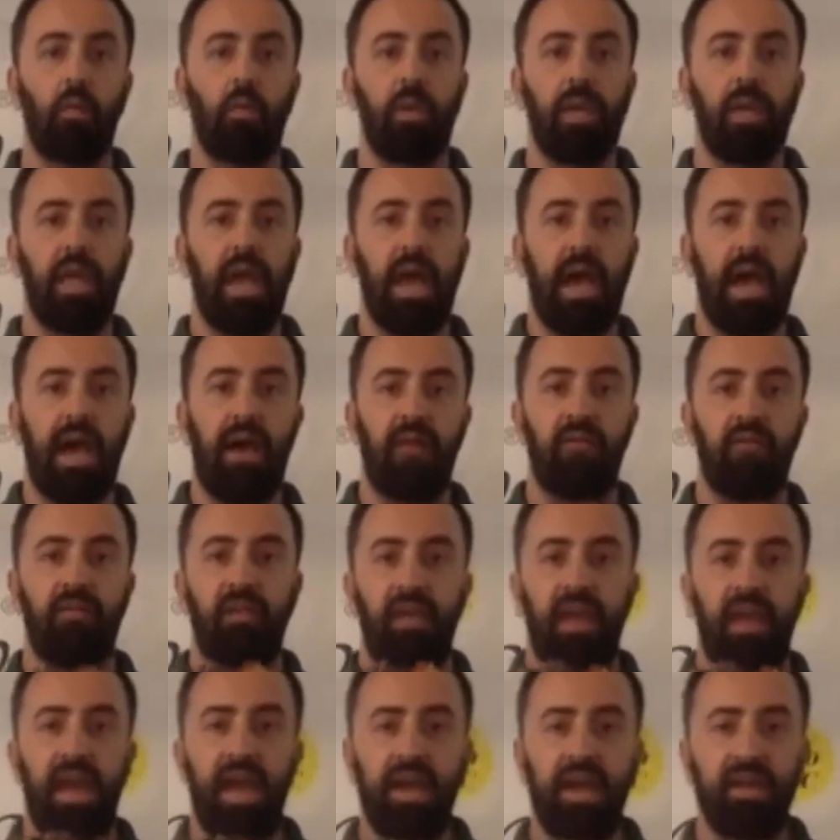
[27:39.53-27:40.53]
We have
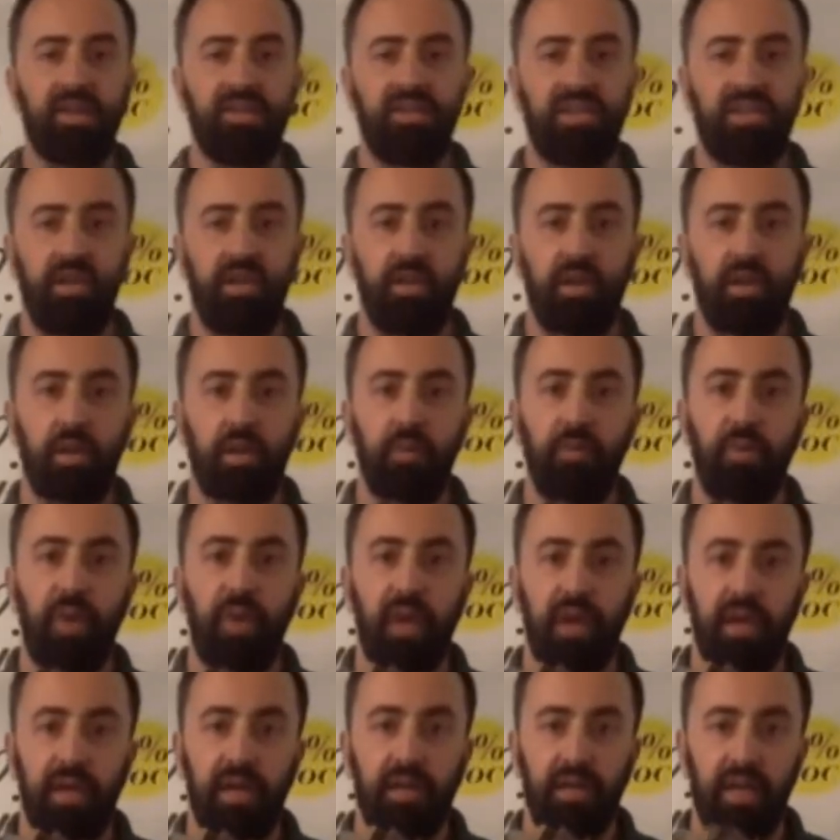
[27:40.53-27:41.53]
exterior
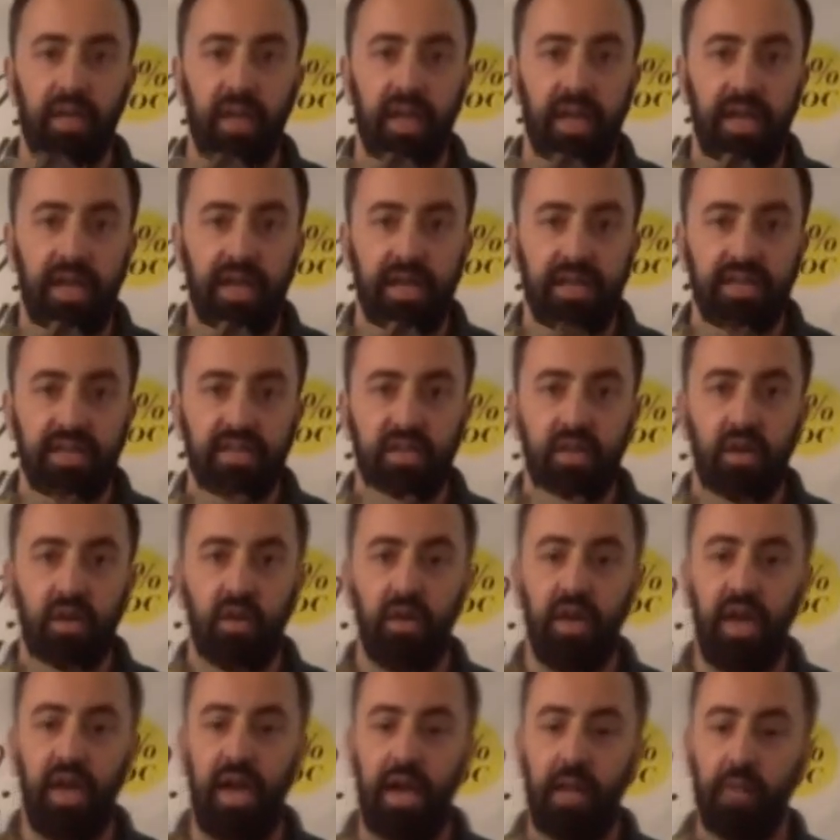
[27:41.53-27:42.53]
product line. It's
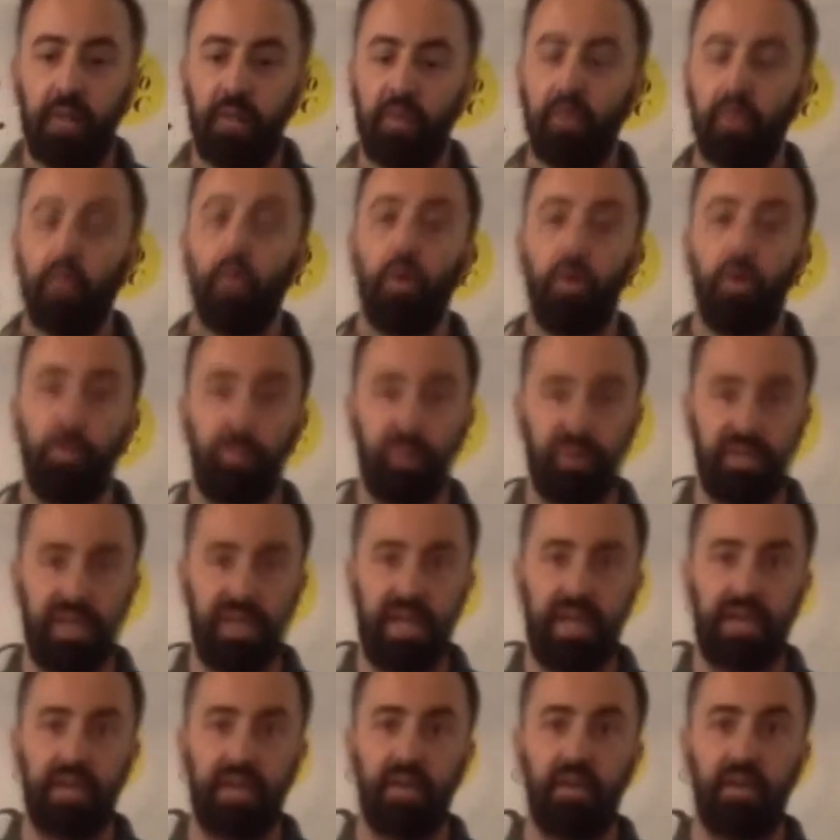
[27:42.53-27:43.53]
called Hybrid Wood
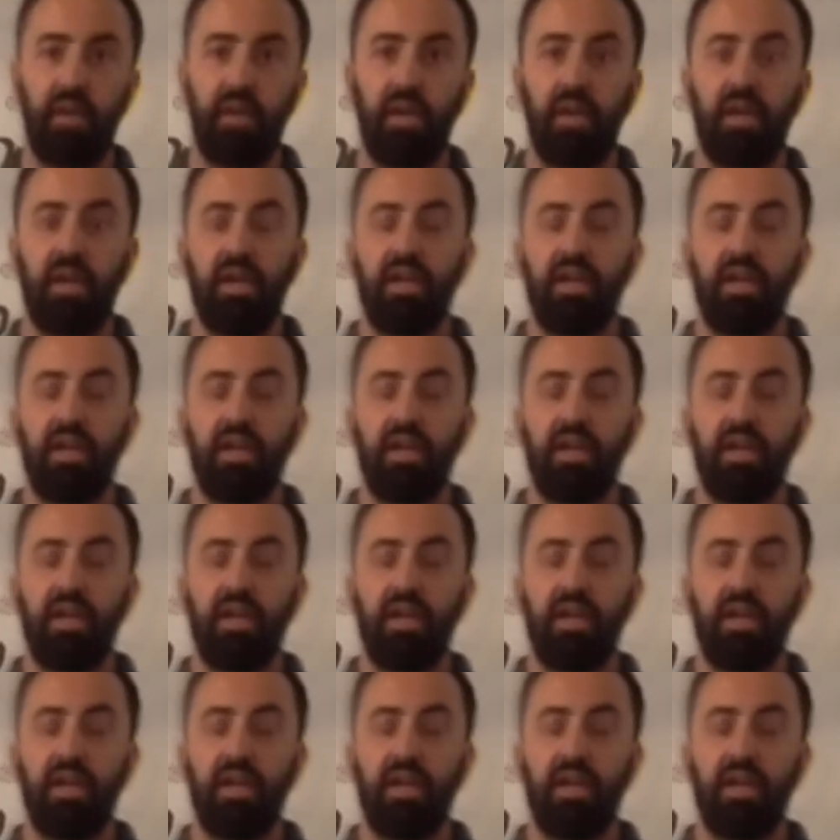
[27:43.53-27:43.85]
Protector.